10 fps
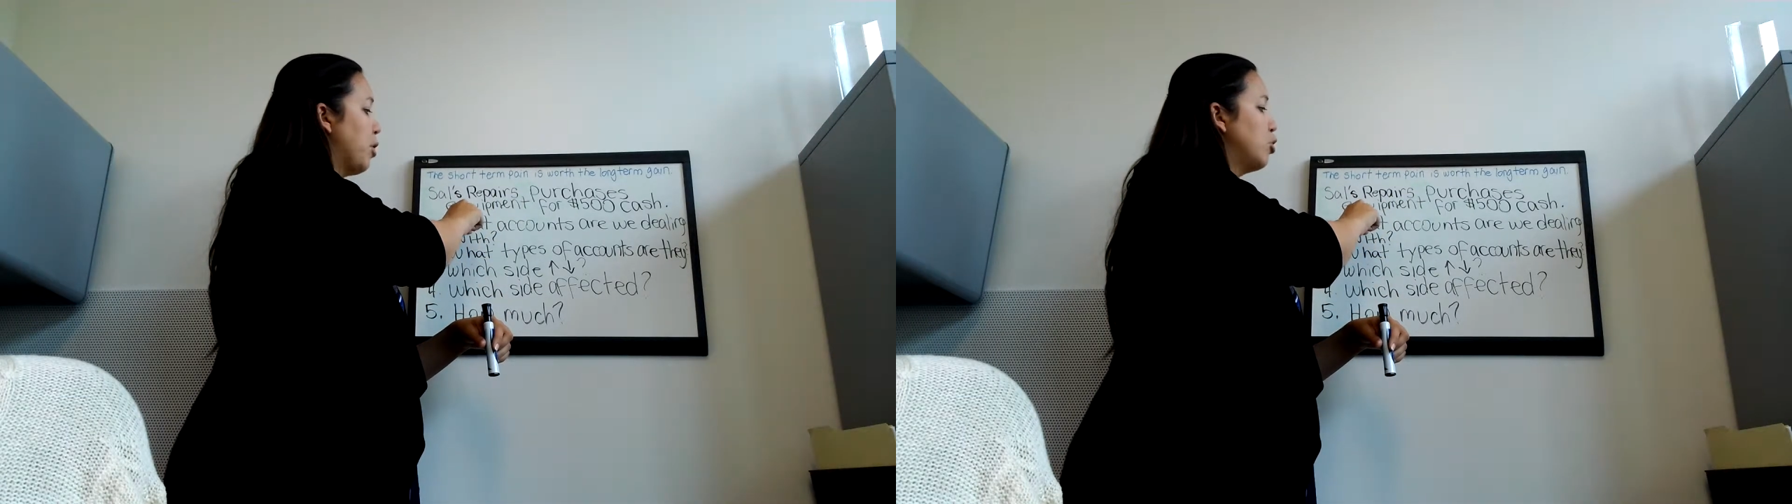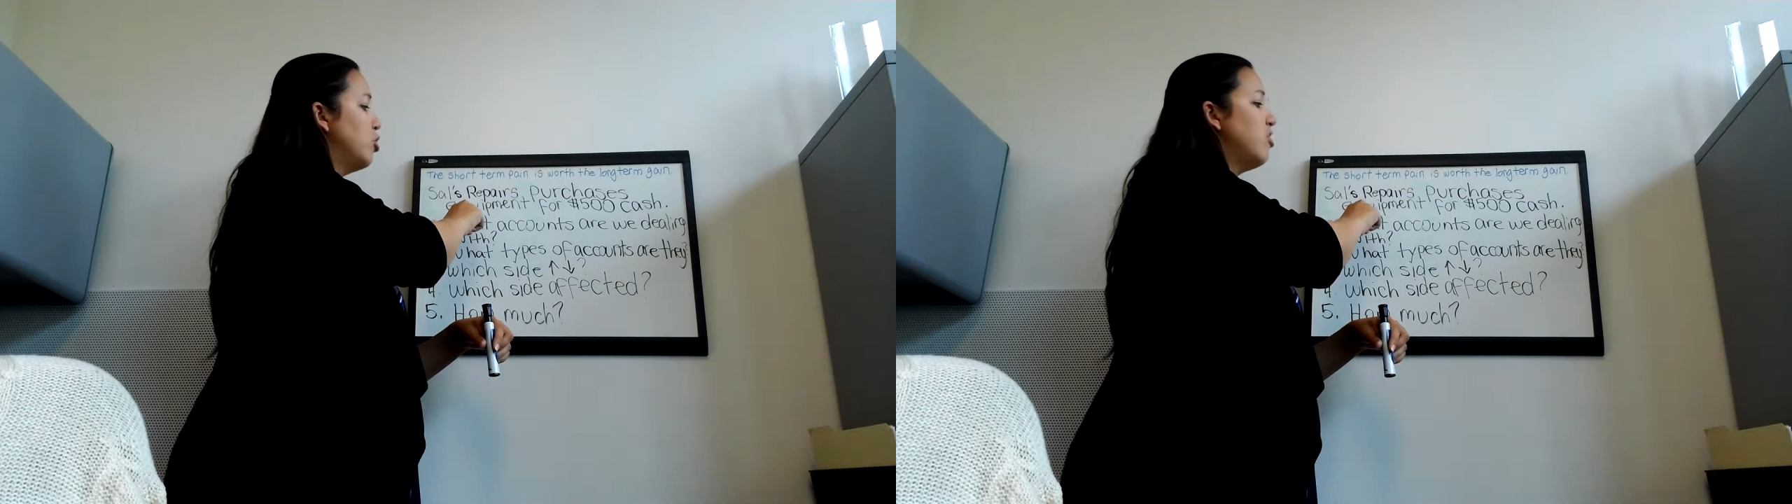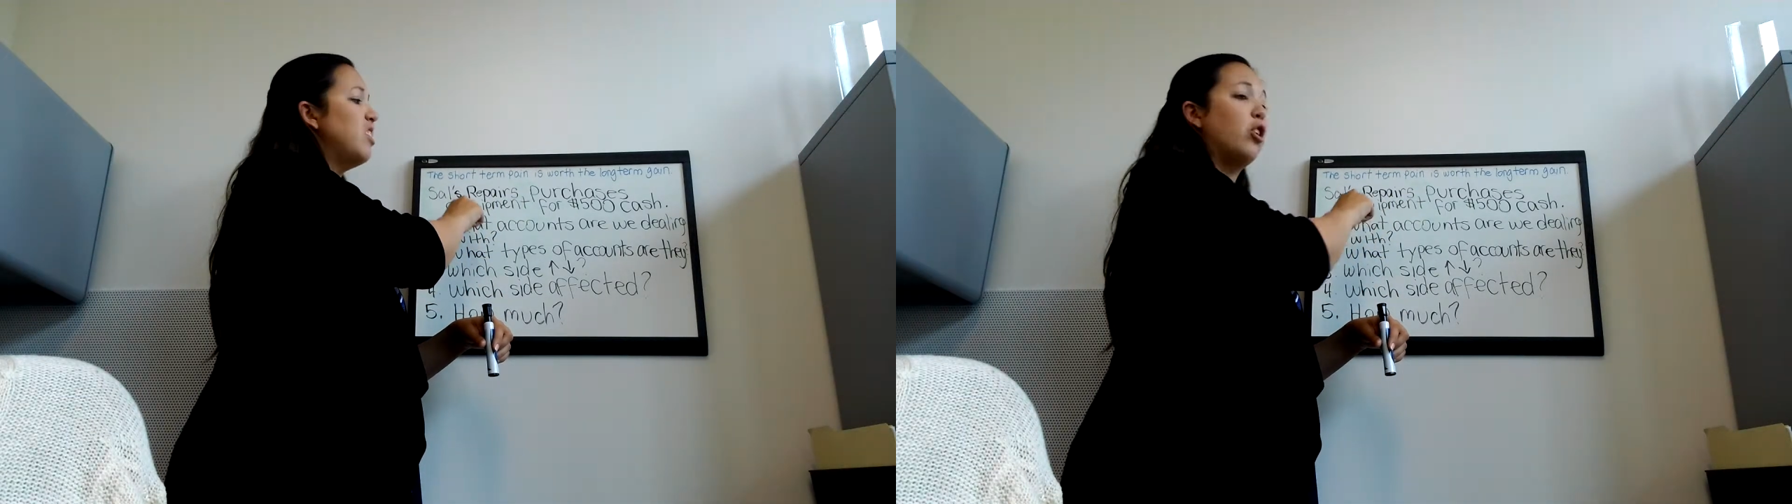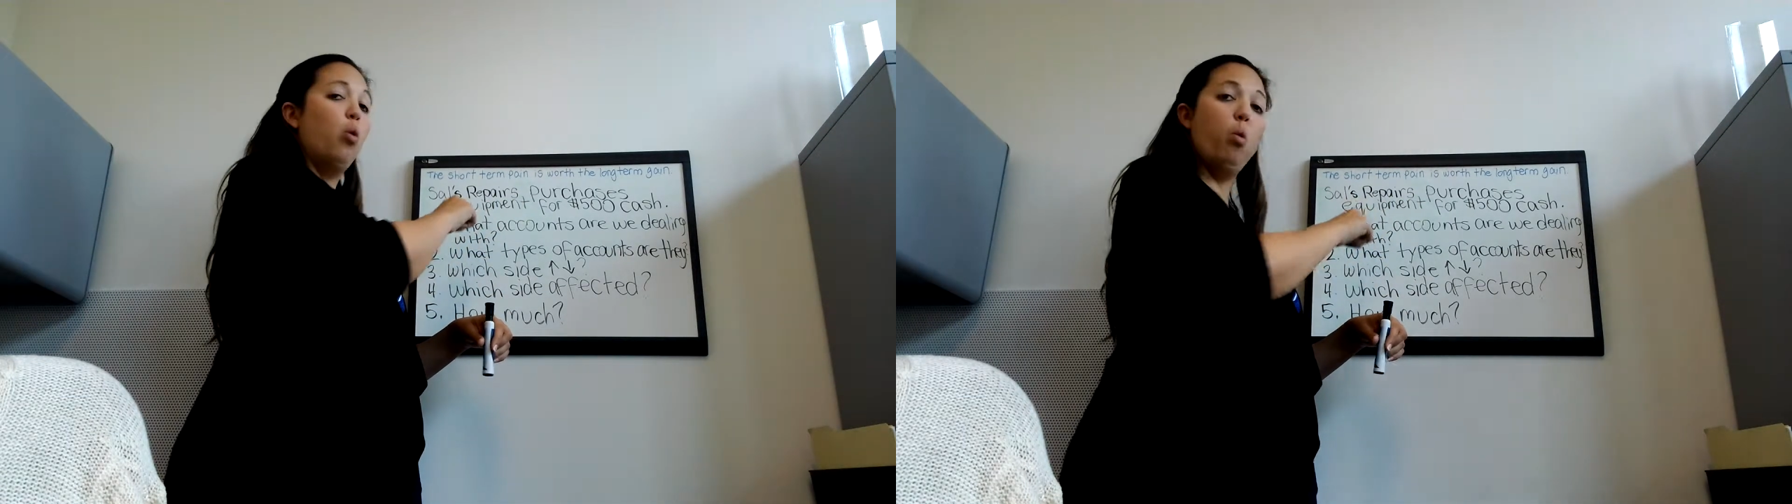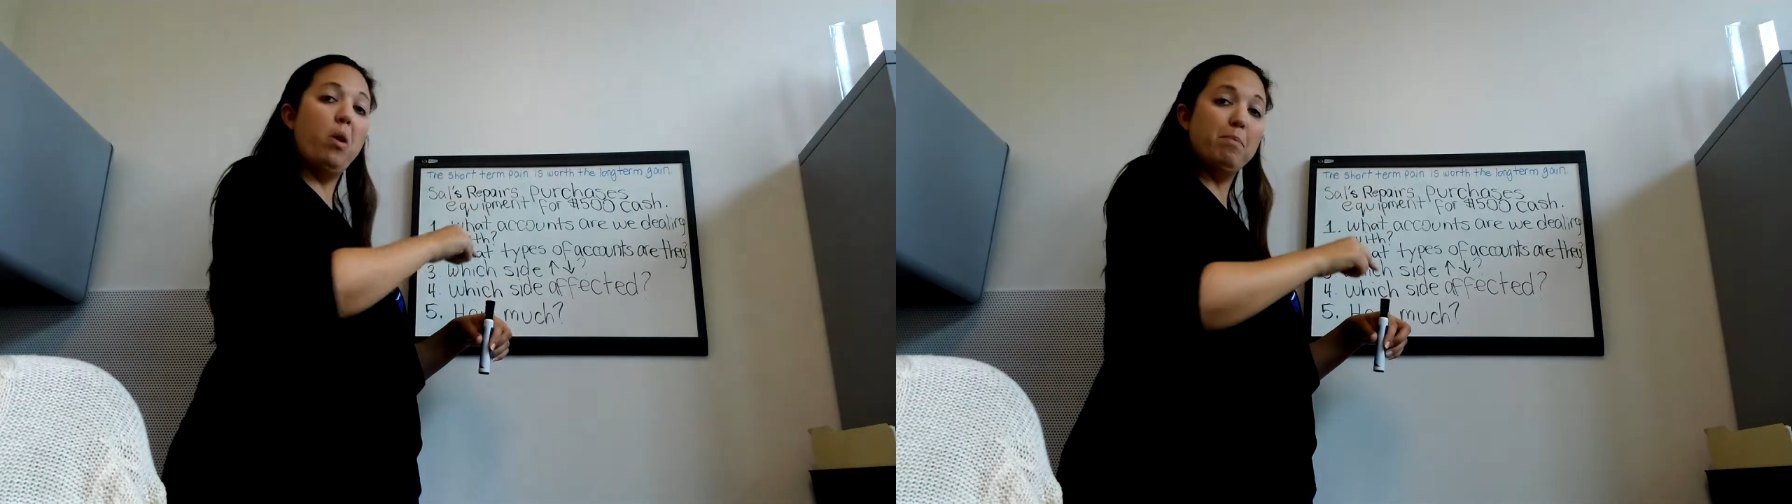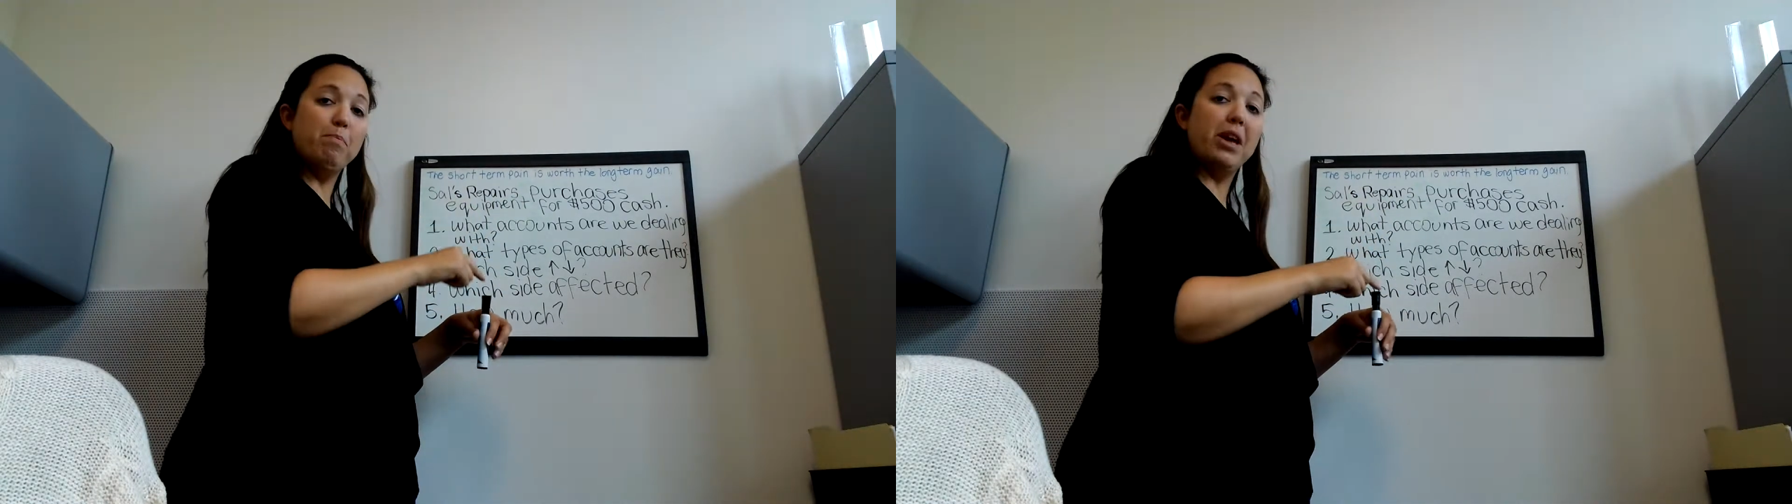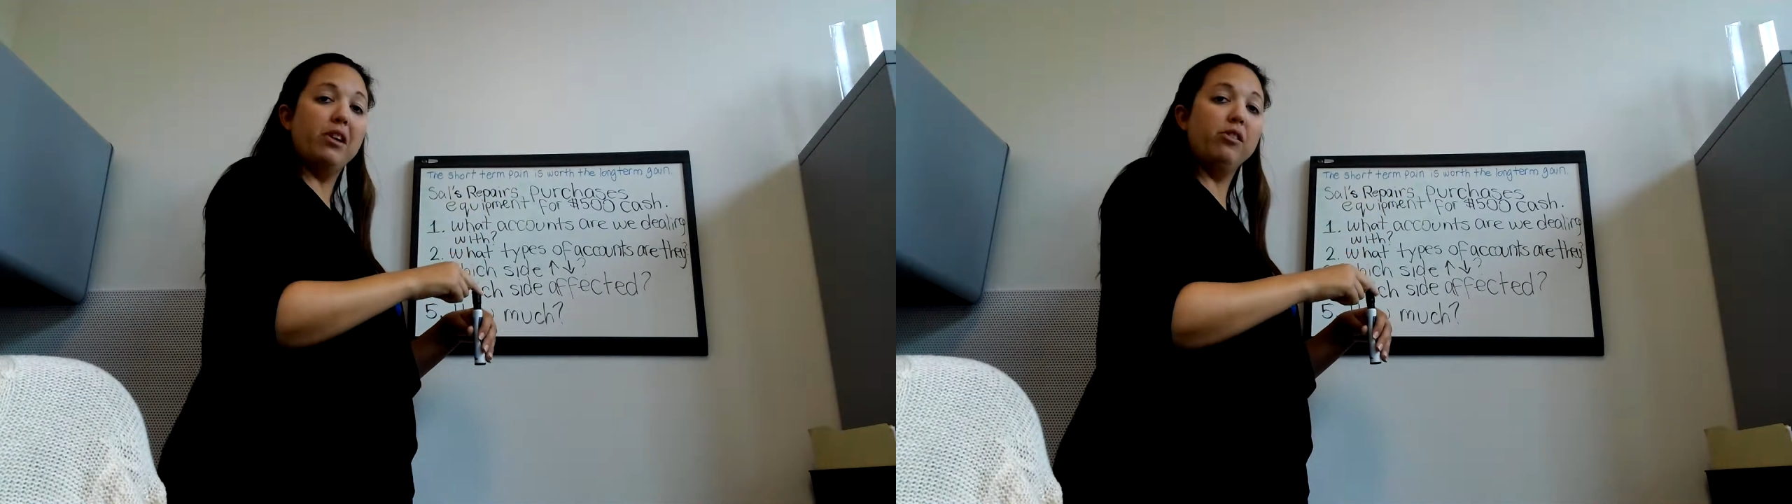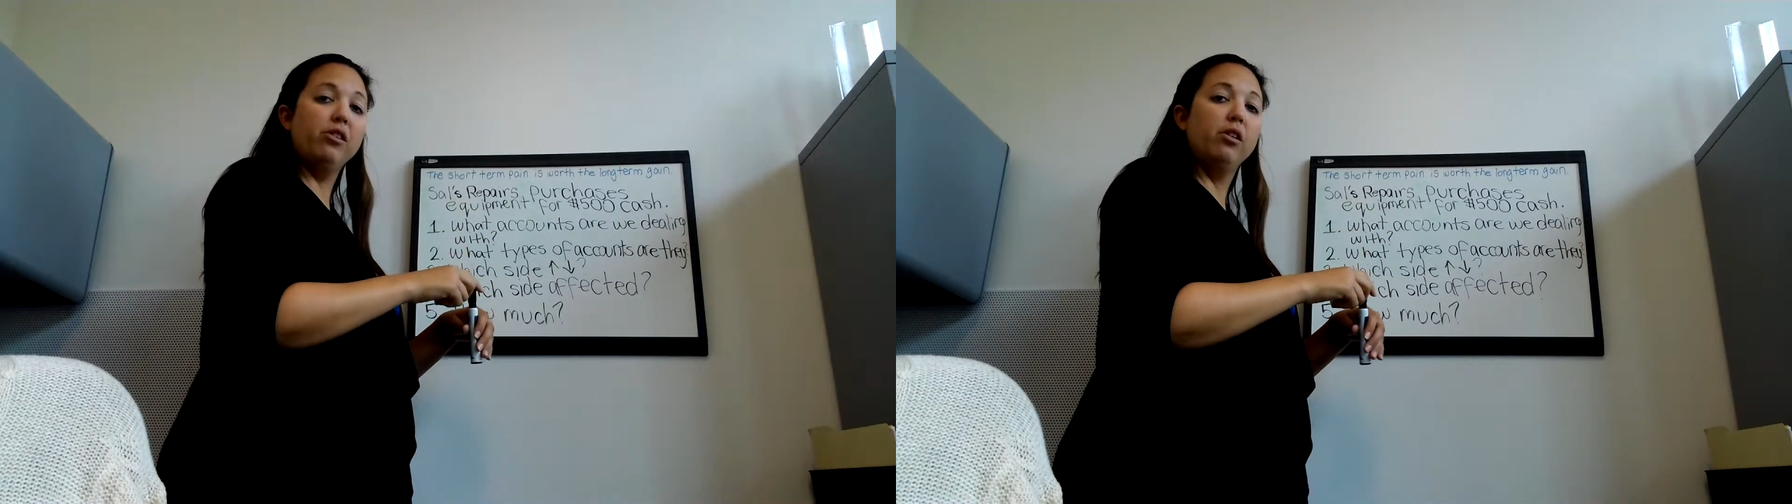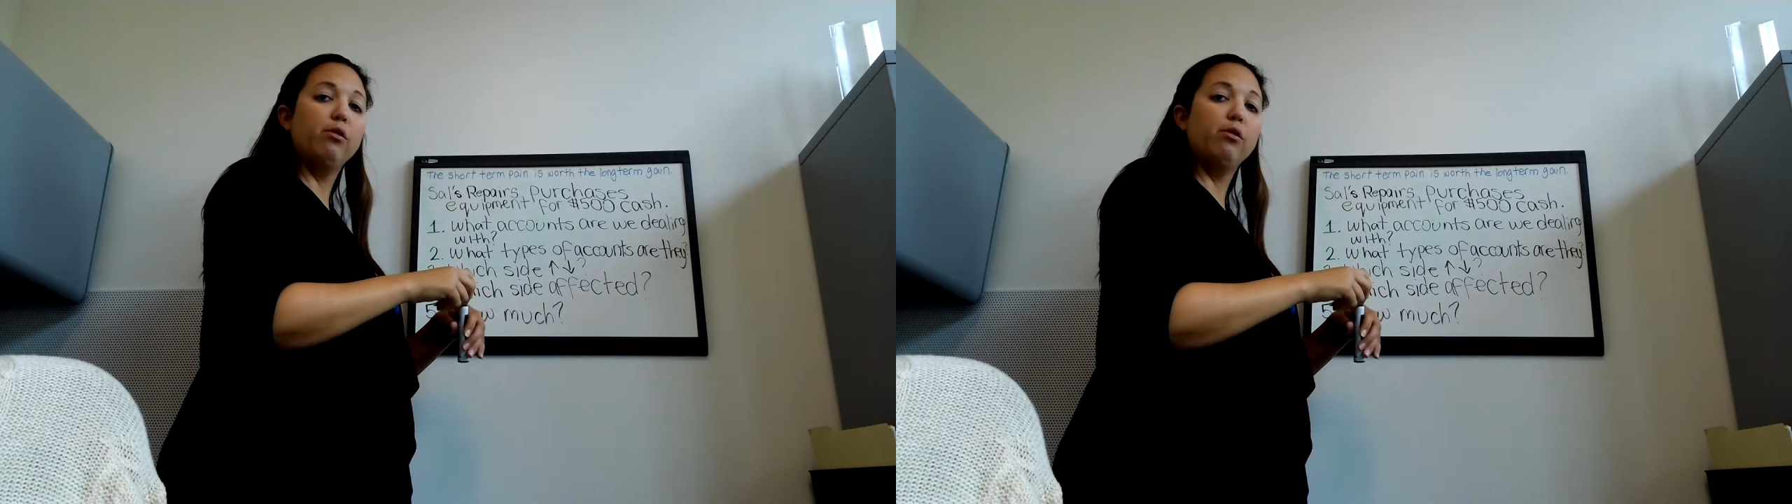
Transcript: purchased equipment